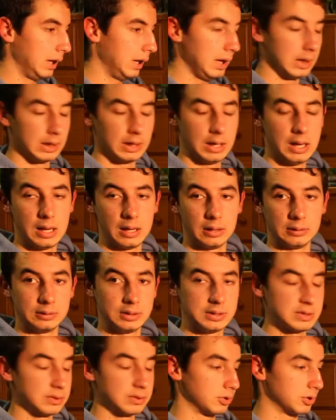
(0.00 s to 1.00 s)
Yeah,
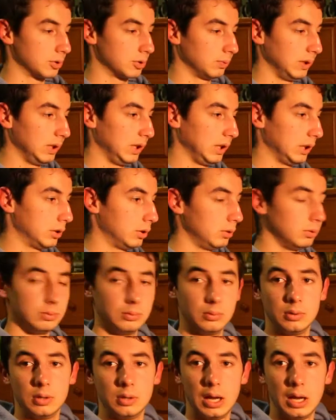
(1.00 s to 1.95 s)
this looks really cool.